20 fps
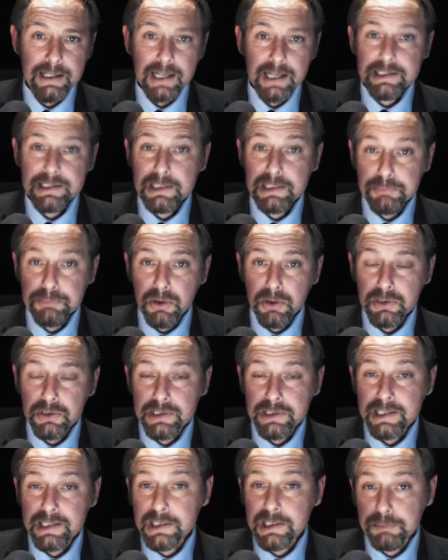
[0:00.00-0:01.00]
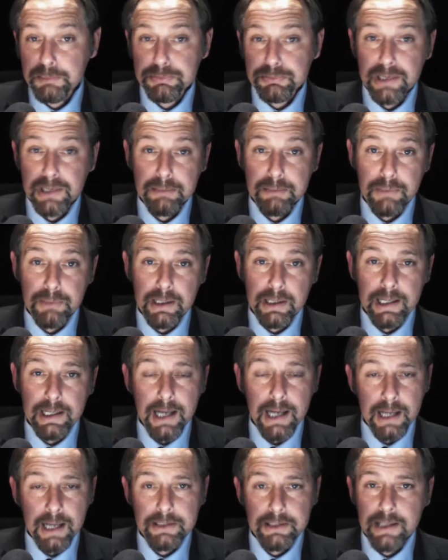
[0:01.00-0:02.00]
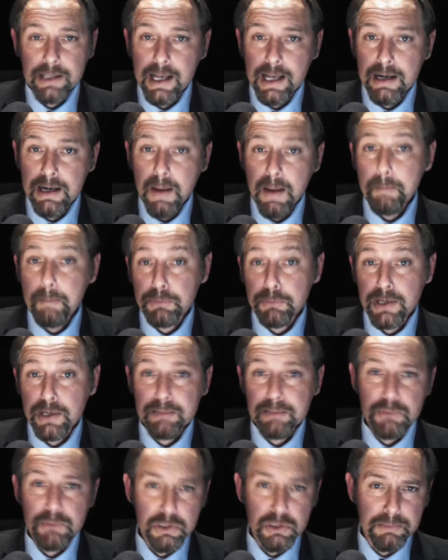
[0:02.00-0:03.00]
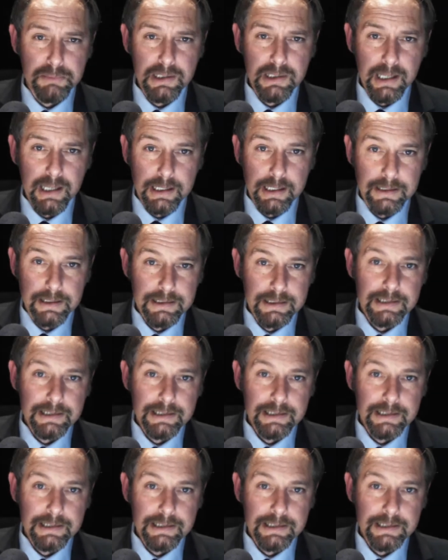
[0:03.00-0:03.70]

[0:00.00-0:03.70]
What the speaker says: and its policy is to print money and then print more money.